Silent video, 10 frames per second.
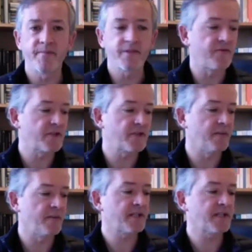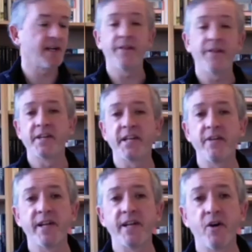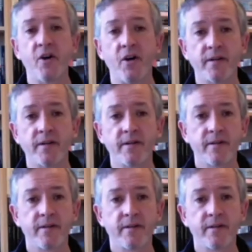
So for example, let's say I let the D ring on.